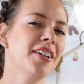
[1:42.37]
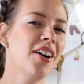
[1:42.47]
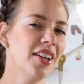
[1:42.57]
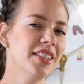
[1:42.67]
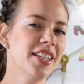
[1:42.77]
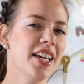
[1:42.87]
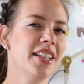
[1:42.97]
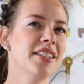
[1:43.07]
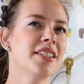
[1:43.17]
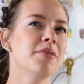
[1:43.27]

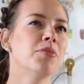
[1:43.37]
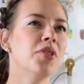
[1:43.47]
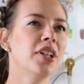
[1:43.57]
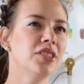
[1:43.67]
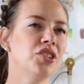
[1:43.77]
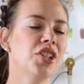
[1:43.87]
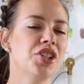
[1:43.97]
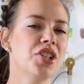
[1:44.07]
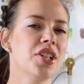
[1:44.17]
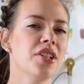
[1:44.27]
Content, more
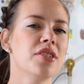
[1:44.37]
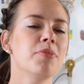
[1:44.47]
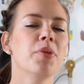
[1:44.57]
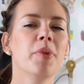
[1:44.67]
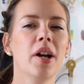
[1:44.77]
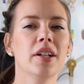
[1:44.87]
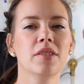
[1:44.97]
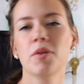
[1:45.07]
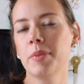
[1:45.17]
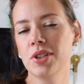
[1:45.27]
illustrations, more products
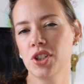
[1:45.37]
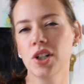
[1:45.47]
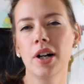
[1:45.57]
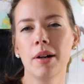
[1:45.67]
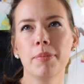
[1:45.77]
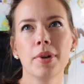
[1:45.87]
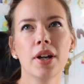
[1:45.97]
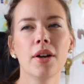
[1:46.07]
for my shop,